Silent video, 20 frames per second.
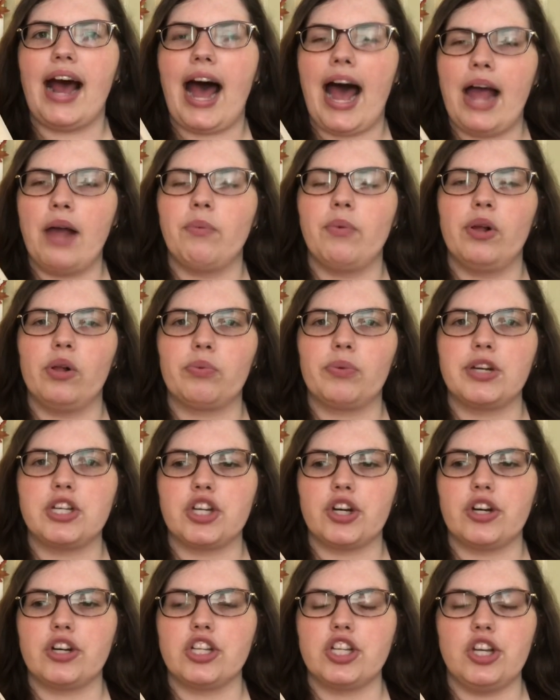I will
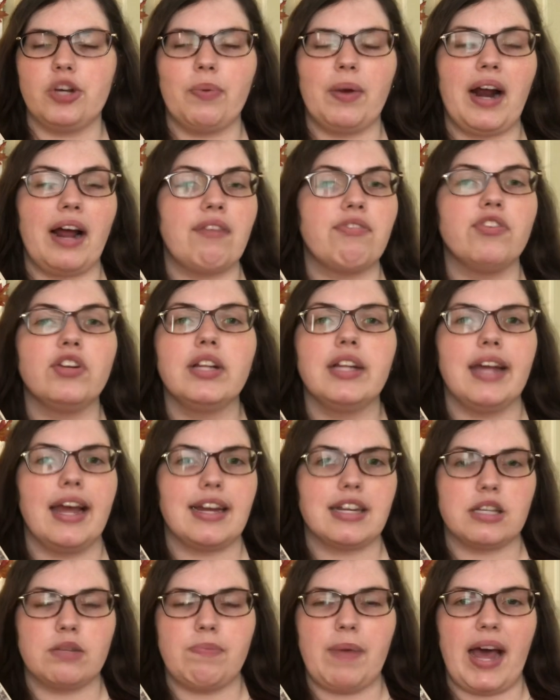return to and I fully
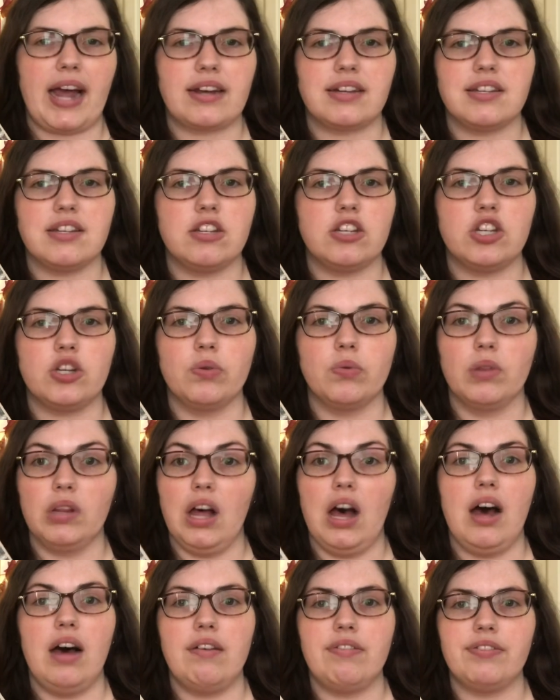expect to
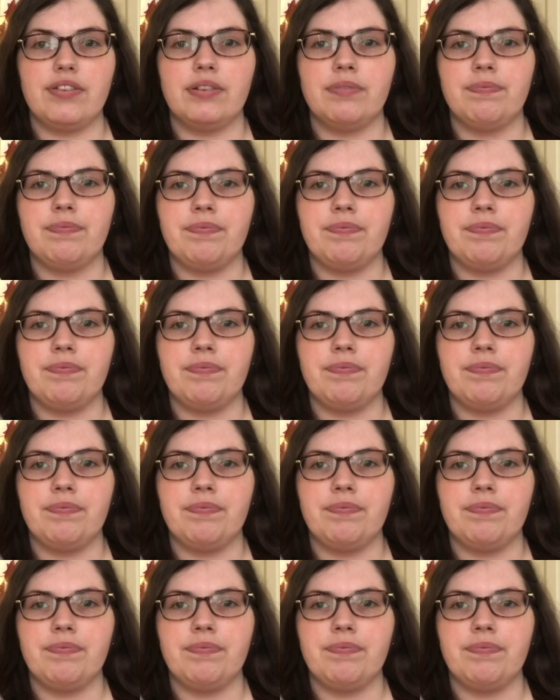love.